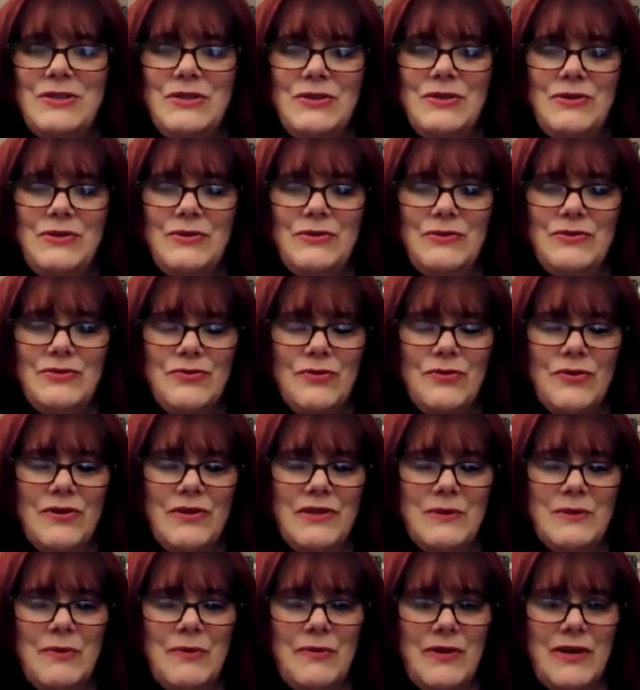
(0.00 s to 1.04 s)
Do you draw
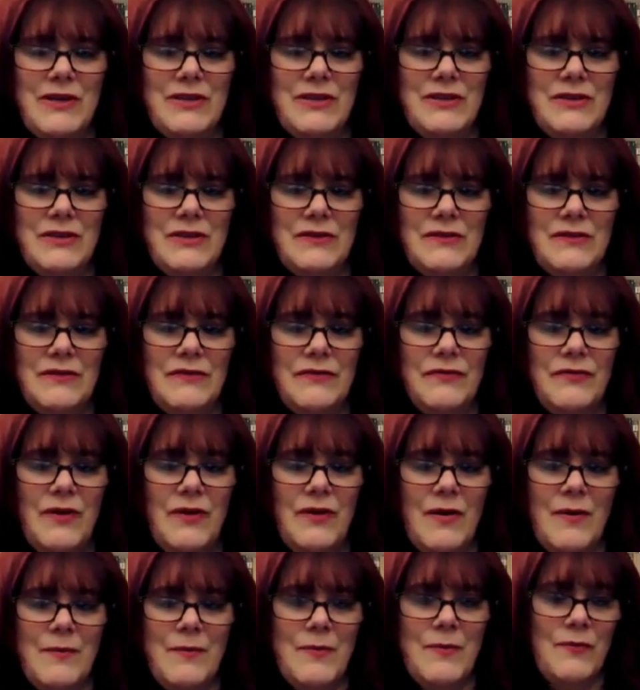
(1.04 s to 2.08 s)
inspiration
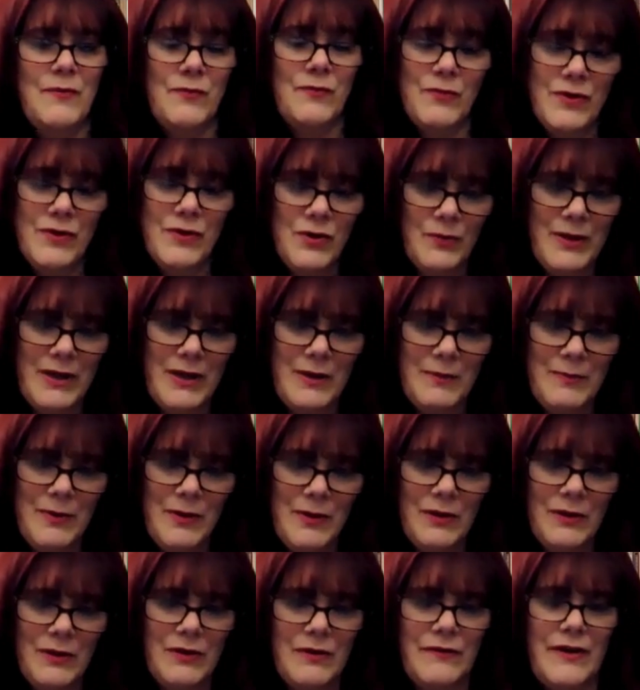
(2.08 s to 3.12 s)
from real
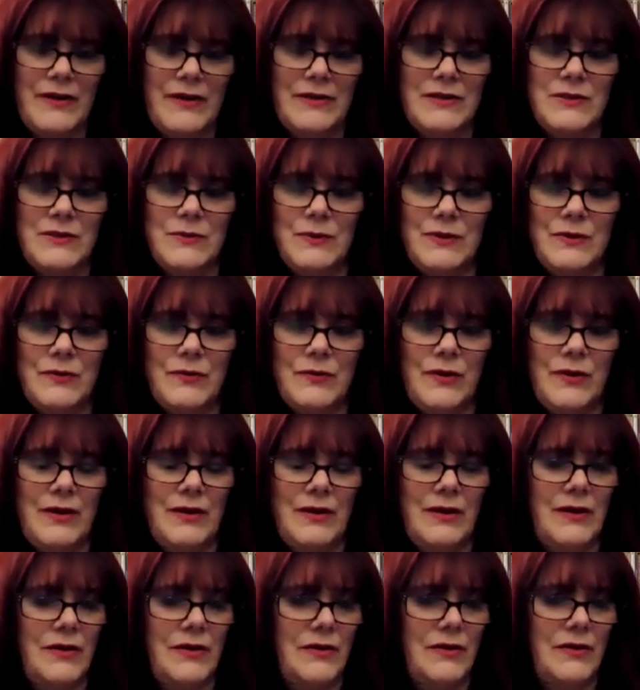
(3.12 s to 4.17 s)
people or events when
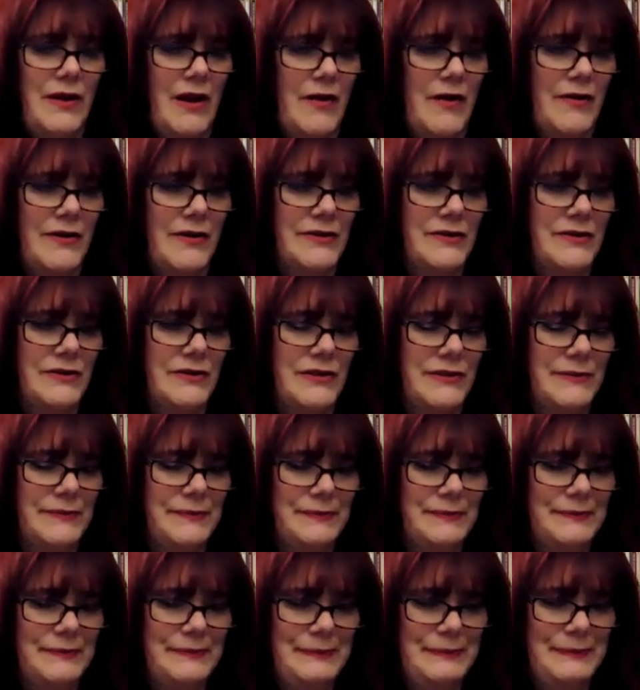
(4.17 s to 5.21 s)
creating your characters?
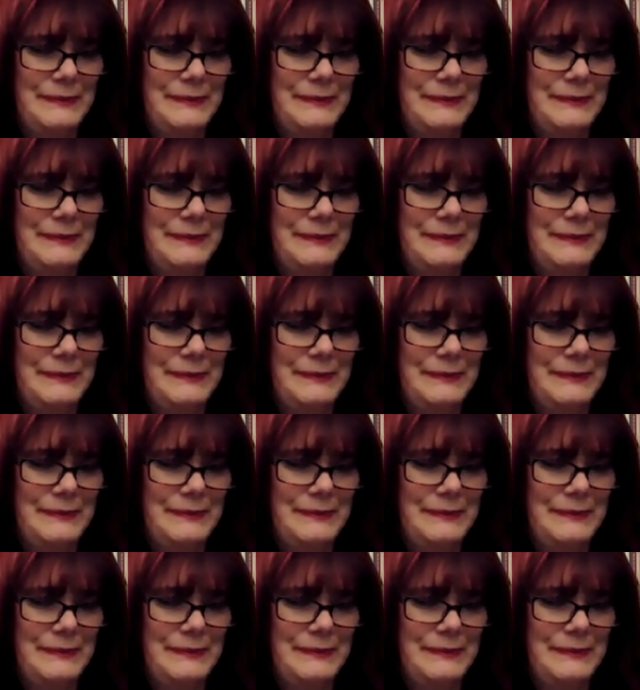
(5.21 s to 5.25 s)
